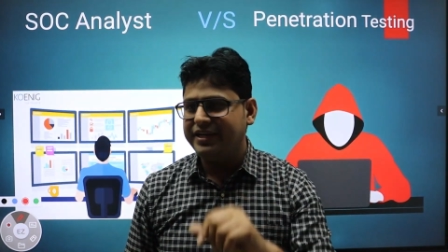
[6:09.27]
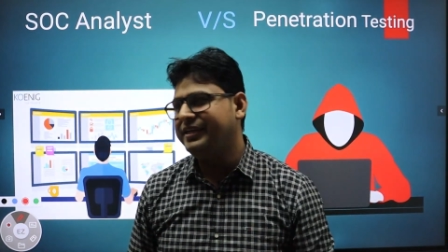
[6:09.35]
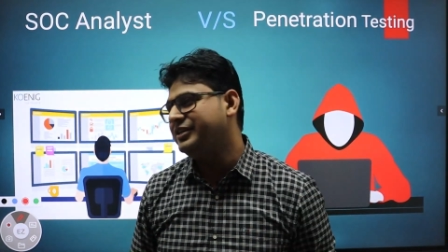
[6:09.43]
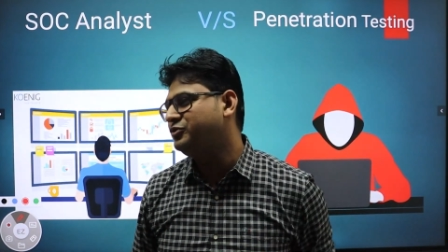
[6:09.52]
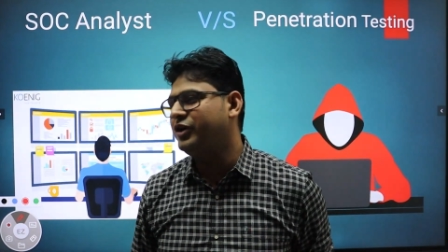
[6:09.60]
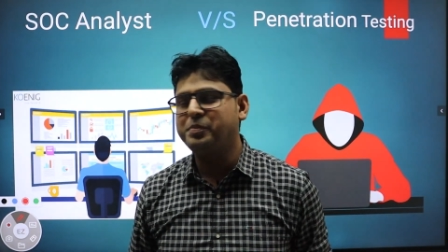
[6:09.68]
it
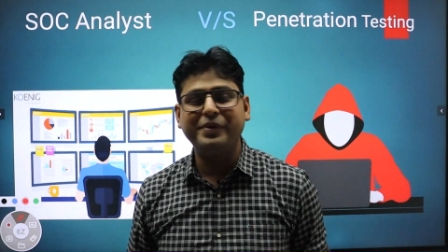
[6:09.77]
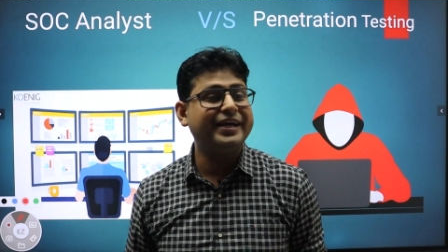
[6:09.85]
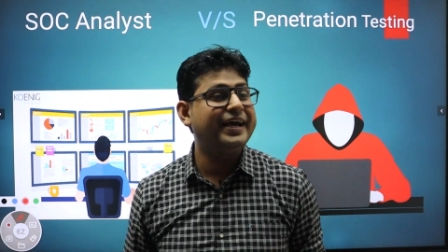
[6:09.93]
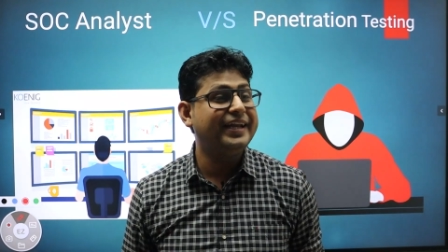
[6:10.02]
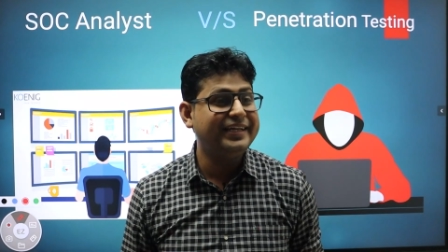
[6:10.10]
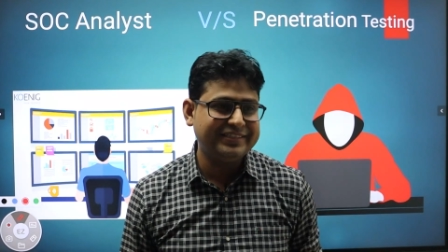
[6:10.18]
does not
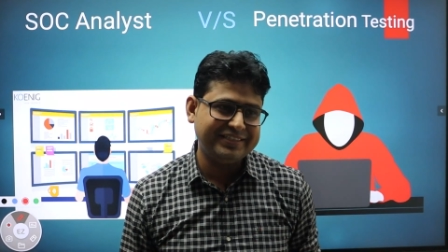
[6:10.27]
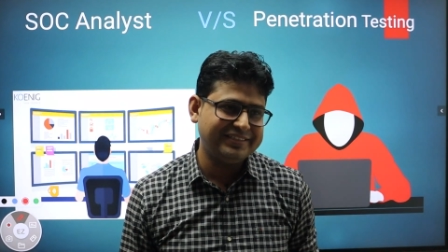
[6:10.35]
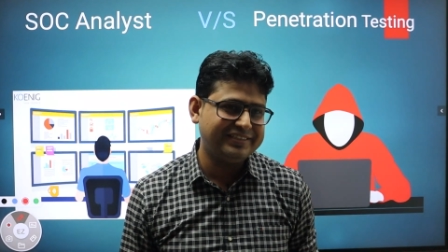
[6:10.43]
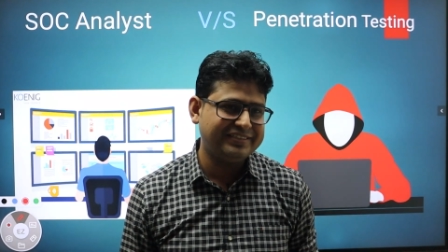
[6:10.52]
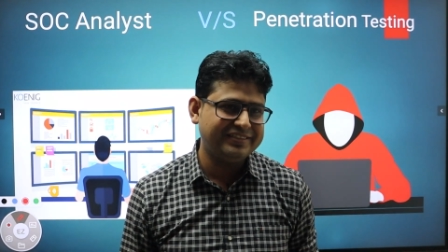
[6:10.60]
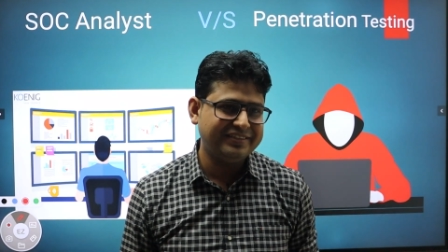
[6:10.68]
make any
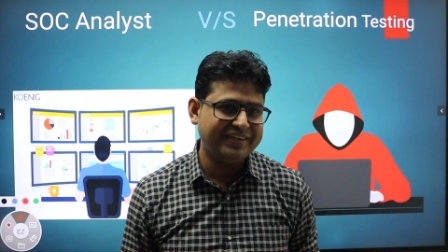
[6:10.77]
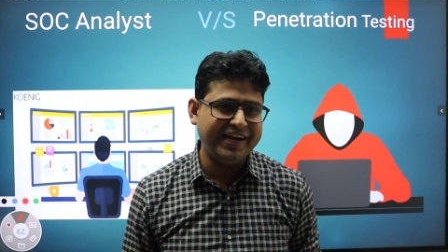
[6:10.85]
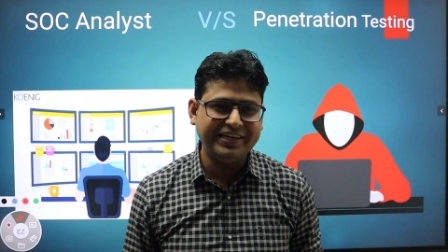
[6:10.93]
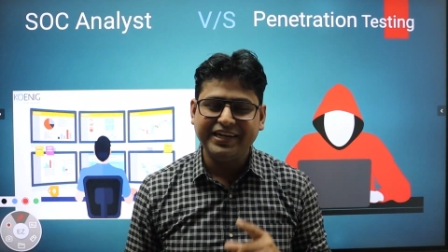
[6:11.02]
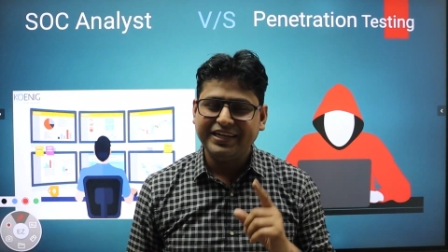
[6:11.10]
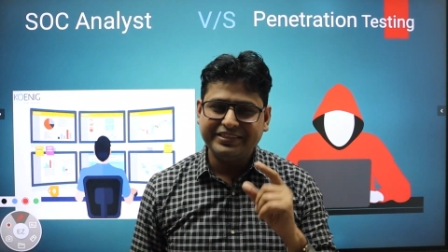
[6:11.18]
sense
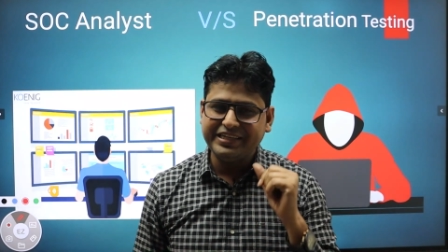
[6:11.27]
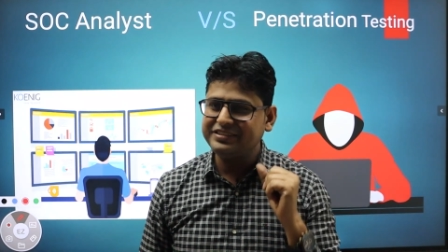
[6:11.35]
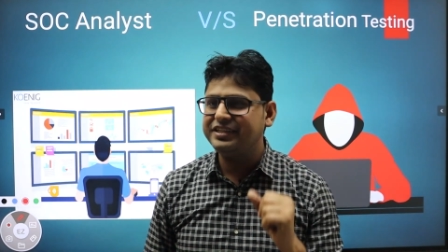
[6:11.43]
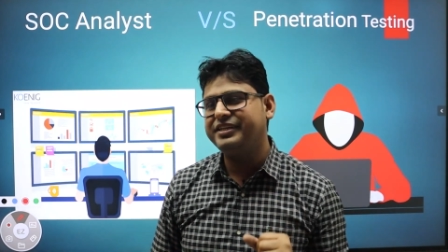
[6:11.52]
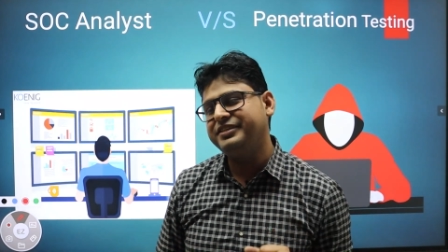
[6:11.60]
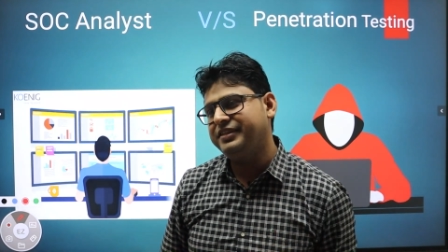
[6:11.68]
right that's
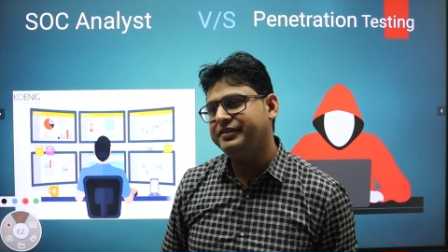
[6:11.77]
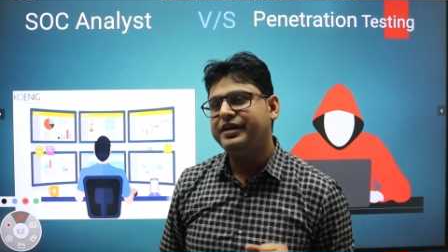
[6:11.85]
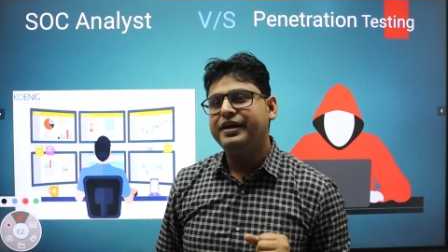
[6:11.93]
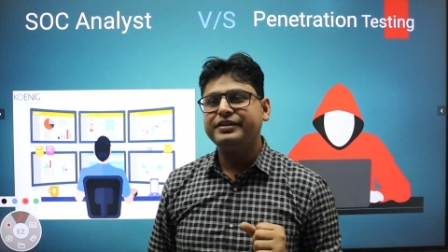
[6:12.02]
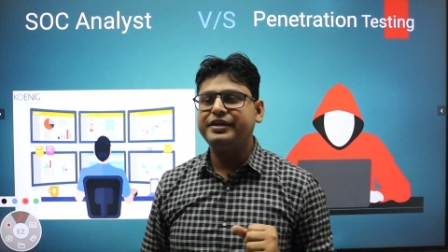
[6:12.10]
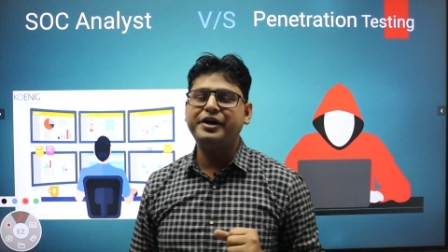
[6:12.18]
the reason
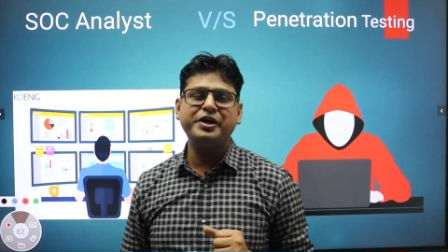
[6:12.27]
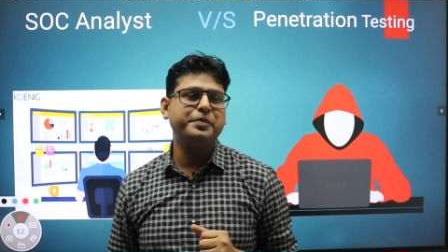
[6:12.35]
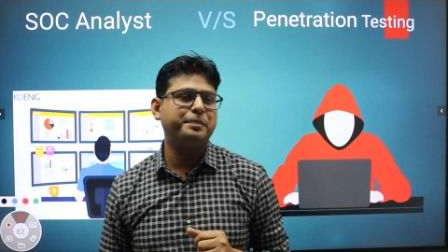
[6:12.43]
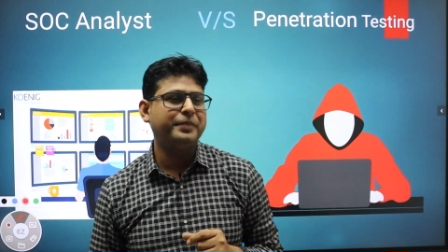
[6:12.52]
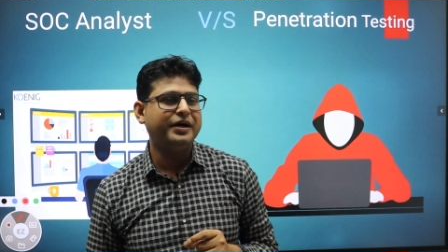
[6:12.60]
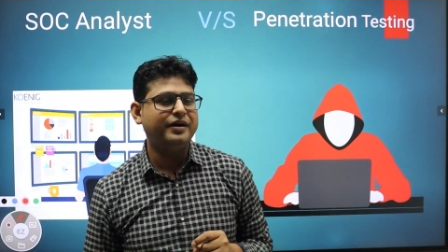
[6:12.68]
third
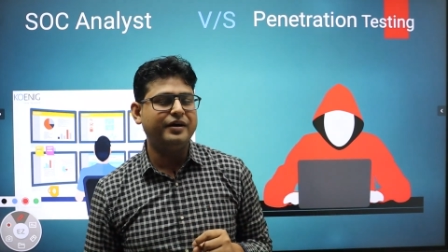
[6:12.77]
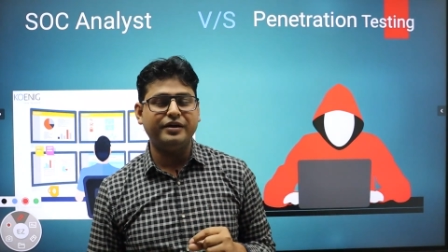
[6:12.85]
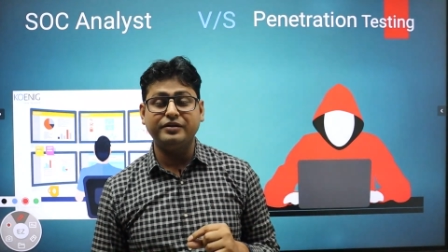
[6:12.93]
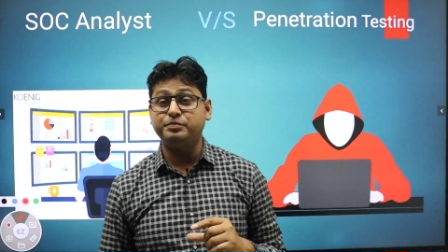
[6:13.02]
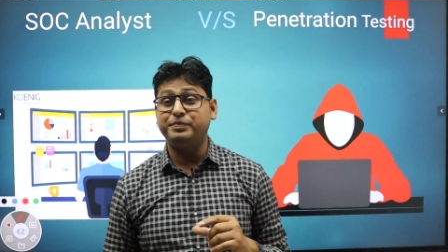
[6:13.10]
uh,